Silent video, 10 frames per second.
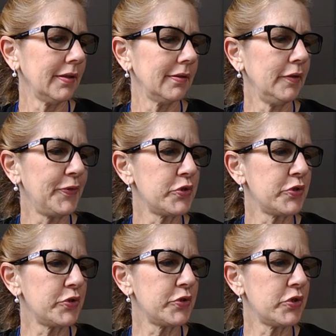of the
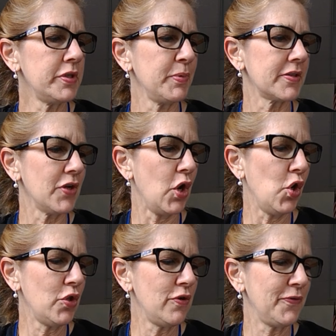trees spreads
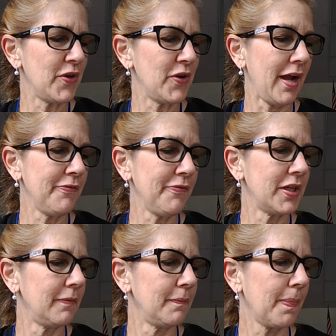all over Africa.